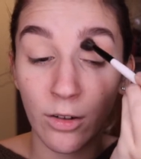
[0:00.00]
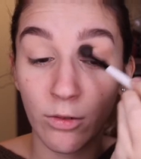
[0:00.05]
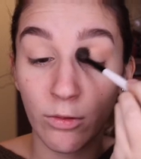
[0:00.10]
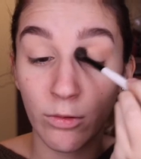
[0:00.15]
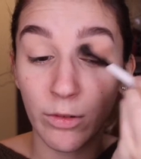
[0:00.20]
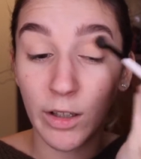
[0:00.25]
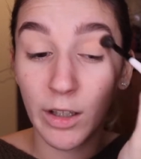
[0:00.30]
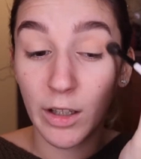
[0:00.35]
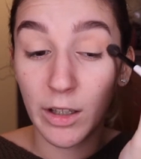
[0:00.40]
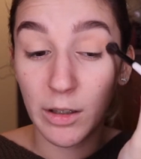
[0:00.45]

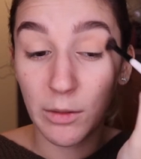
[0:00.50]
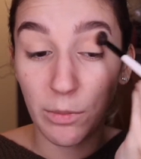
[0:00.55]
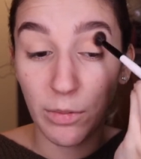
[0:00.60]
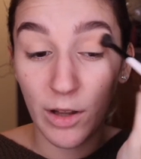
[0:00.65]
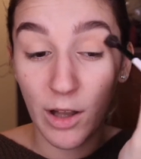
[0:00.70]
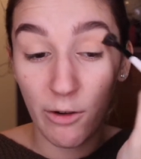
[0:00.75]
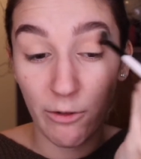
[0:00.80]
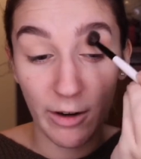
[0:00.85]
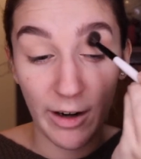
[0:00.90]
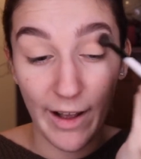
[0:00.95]
Really
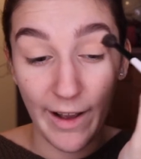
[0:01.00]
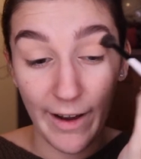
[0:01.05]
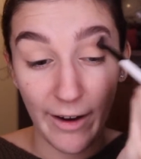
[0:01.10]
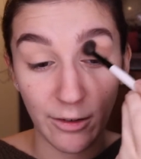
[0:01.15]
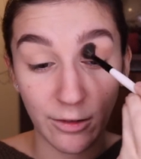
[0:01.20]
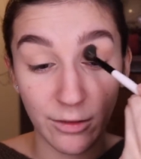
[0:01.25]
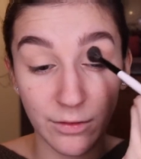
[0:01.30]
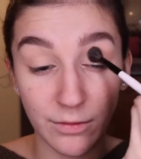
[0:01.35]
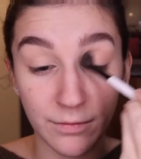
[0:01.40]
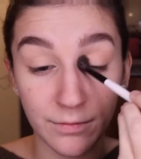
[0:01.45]
blow it
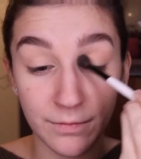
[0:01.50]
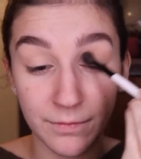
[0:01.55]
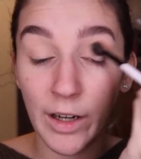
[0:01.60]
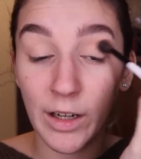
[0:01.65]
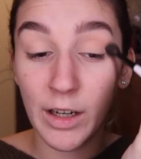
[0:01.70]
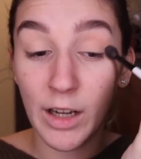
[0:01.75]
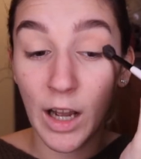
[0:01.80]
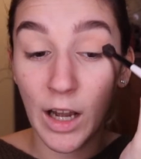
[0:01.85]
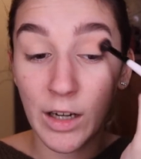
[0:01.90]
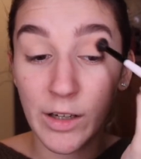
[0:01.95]
out.
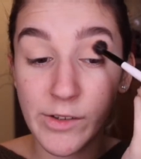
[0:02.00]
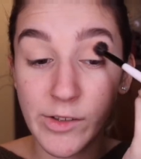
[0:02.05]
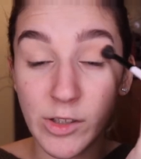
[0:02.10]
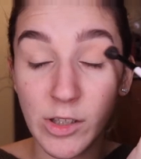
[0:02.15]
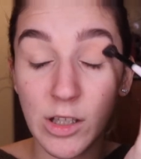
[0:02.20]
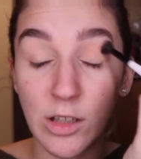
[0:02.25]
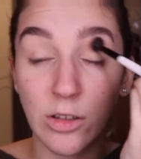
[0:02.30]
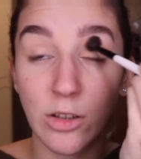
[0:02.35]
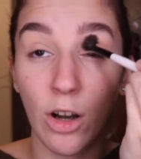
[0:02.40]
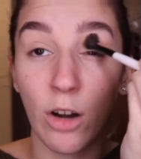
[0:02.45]
I
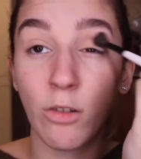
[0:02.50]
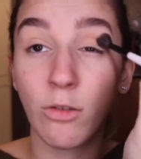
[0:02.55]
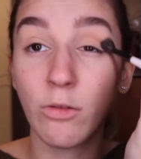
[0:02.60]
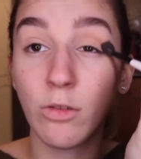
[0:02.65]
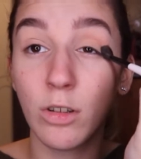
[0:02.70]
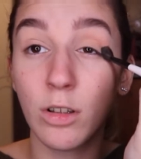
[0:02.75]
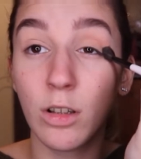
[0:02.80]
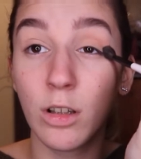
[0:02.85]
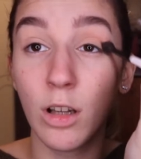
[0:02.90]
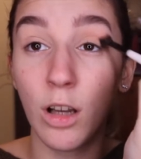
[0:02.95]
honestly
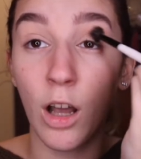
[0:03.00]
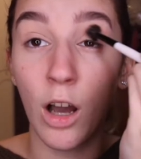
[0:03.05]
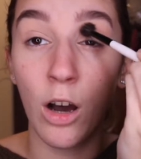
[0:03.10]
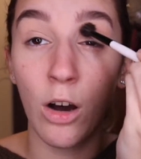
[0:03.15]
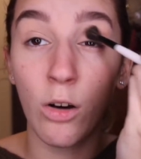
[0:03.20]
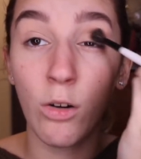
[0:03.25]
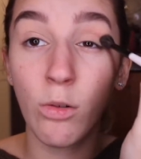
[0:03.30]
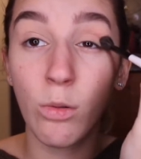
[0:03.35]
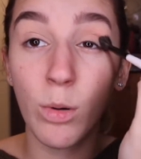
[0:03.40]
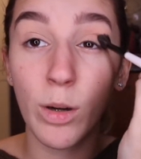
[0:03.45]
don't
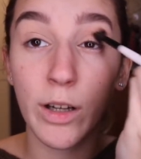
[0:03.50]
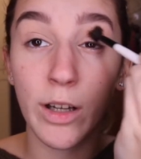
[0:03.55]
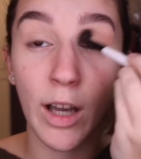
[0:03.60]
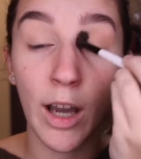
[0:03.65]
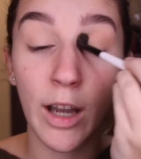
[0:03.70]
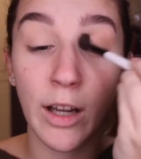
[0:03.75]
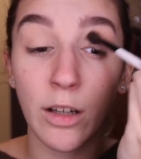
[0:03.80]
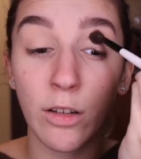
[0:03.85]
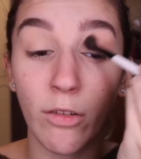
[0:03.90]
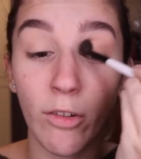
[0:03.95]
know what
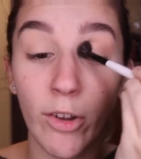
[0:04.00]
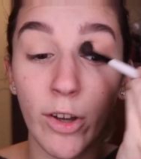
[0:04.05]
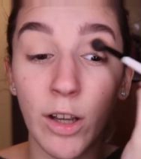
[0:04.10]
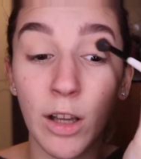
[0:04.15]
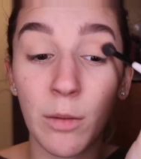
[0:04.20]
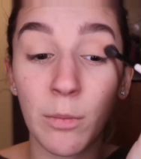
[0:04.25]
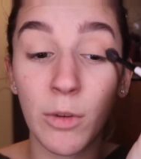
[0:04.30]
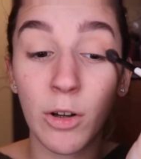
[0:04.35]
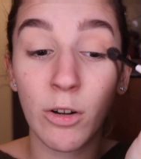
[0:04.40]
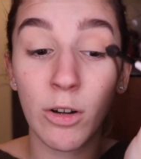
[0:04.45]
kind of
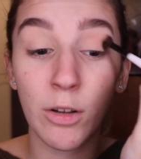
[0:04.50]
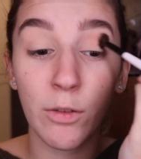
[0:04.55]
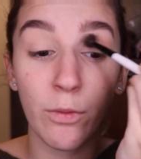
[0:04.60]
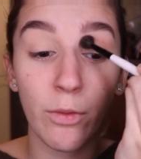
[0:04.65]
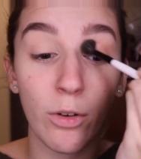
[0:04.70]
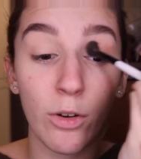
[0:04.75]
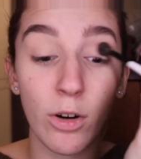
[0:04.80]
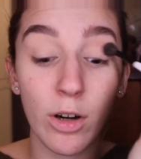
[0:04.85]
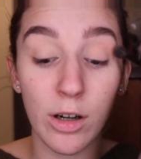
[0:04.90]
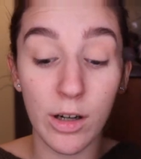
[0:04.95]
look I'm going
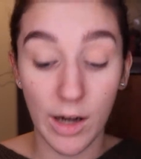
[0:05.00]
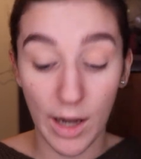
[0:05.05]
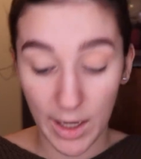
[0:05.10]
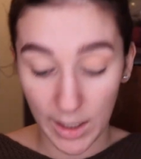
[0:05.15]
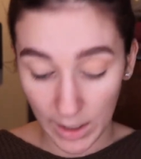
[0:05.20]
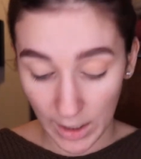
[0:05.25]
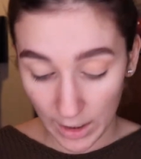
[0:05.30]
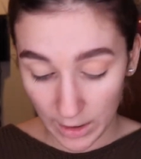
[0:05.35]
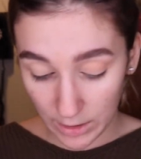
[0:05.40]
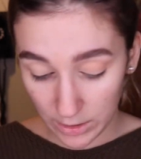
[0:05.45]
for. I
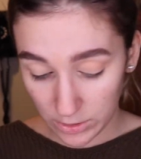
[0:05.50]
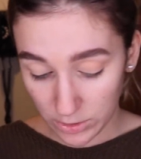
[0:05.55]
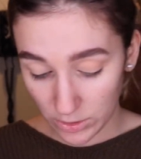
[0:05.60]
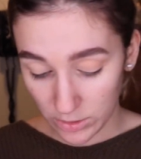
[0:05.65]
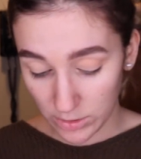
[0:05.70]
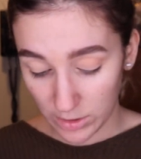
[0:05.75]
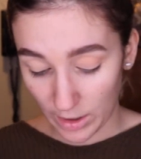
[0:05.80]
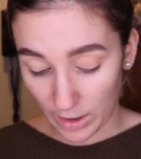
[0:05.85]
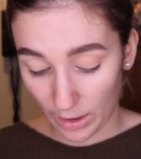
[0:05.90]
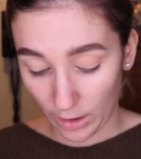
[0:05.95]
kind of
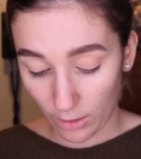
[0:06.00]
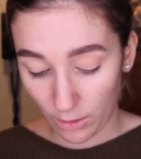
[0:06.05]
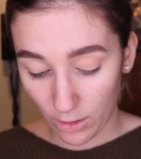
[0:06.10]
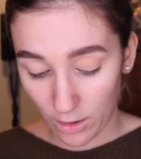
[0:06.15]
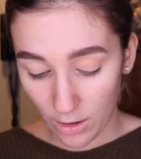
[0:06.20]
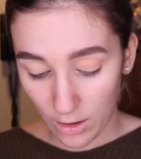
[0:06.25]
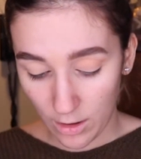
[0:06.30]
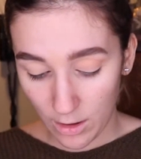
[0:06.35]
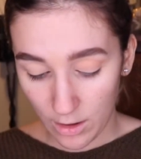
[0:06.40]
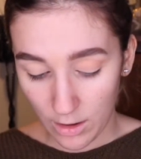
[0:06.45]
just like
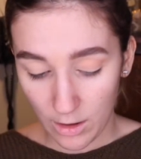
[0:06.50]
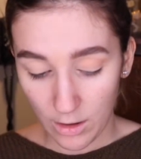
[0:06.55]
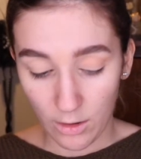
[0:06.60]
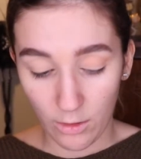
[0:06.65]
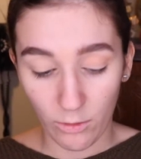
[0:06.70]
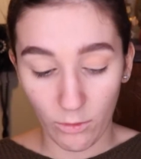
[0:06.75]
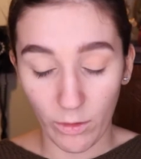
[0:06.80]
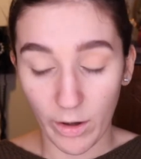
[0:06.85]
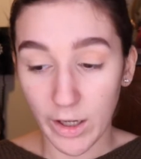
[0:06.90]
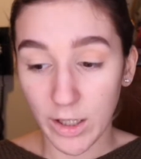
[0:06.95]

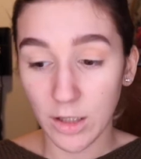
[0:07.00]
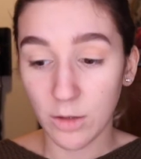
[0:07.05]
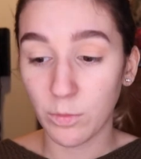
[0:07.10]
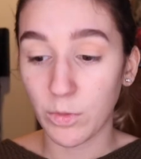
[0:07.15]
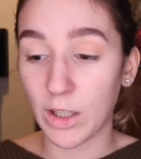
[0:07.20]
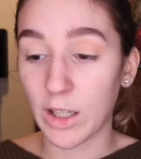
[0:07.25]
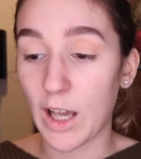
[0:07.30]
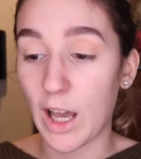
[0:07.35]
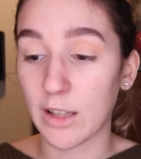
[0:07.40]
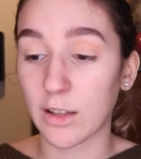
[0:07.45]

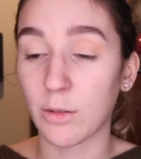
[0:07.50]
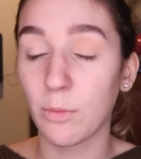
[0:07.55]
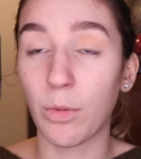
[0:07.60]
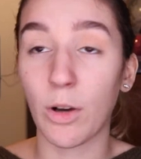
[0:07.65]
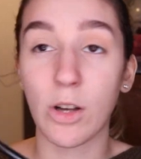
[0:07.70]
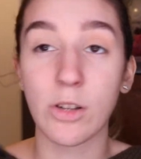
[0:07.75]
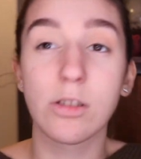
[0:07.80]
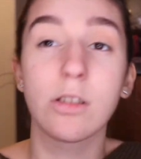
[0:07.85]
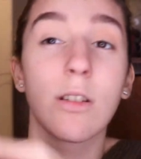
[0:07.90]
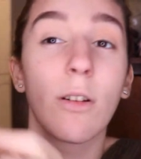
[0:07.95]
randomly got the
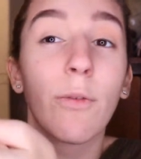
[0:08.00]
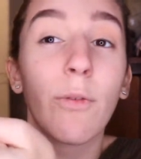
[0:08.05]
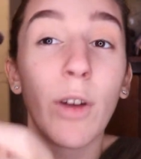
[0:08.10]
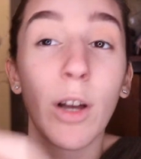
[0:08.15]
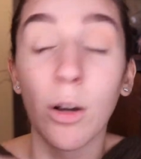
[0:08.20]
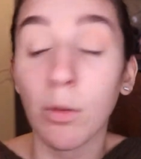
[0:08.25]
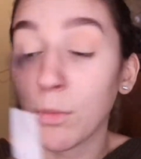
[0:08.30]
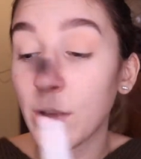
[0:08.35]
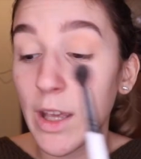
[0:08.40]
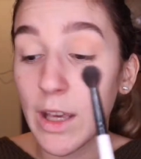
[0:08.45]
balls to
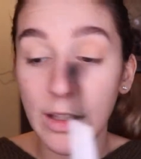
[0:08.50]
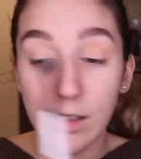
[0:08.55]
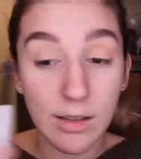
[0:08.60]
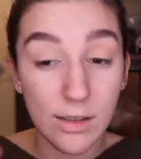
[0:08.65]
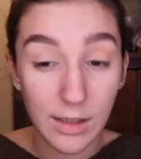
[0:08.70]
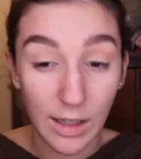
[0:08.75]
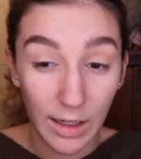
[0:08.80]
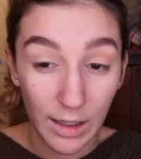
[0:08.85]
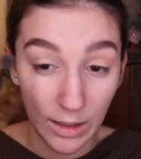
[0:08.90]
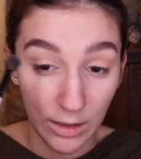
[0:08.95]
film
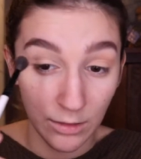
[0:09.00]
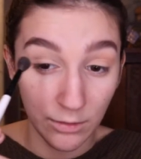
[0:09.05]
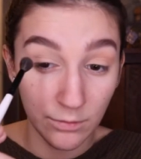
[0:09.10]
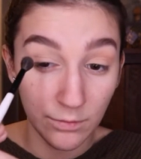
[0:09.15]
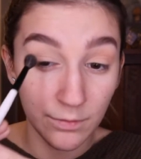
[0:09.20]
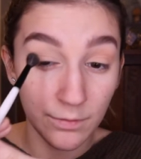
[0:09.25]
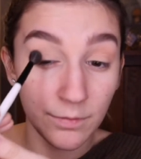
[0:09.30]
this, and